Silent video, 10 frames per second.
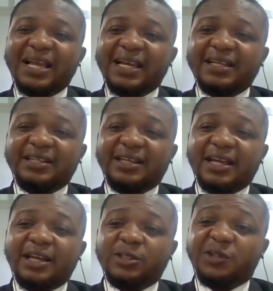earlier in the year,
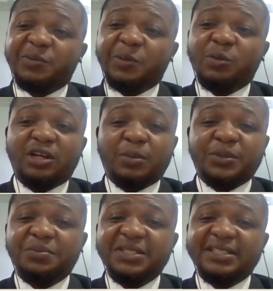a lot of people were
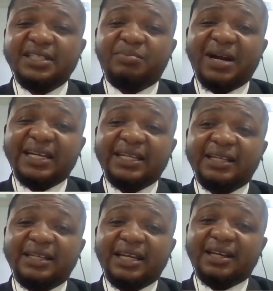optimistic by
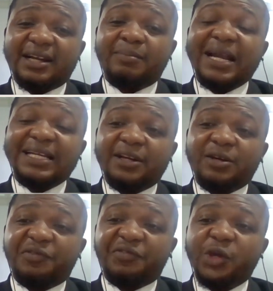the, that by the end
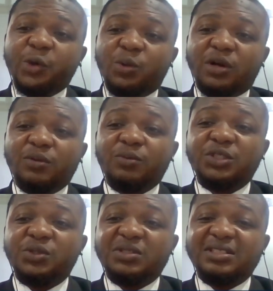of Q one, we
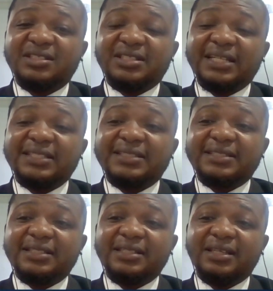should start to
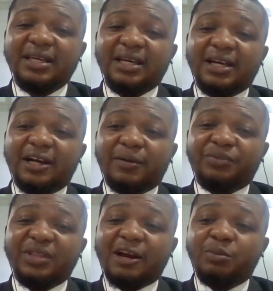see um,
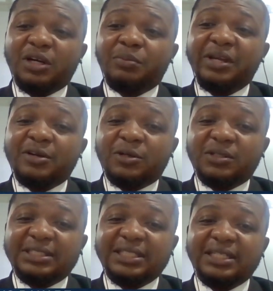the outbreak being
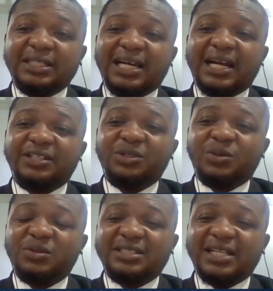contained, and you
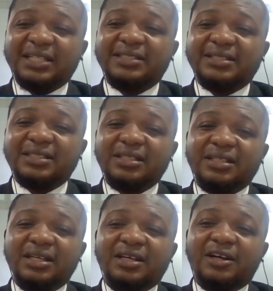could start to
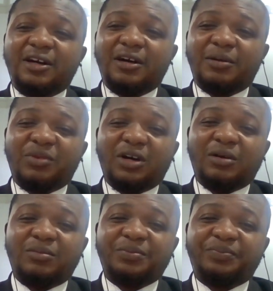see, um,
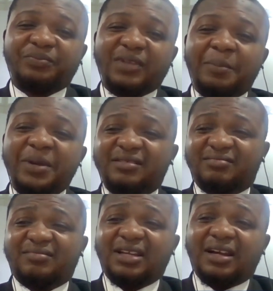um, I
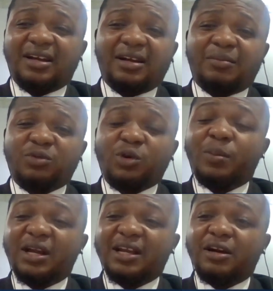mean, um,
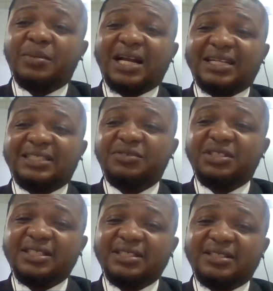global economic
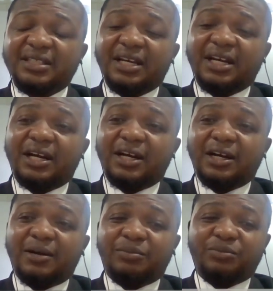activities Uh,
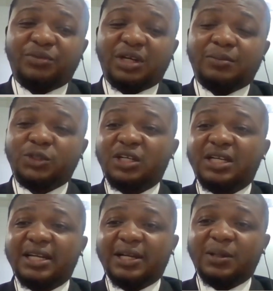um, um,
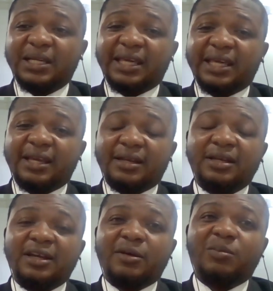chugging along again.
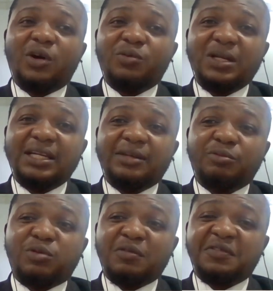But really,
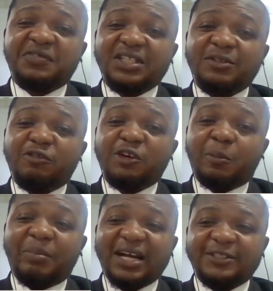with what we've seen over
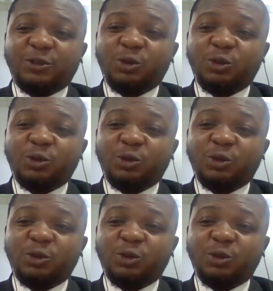the past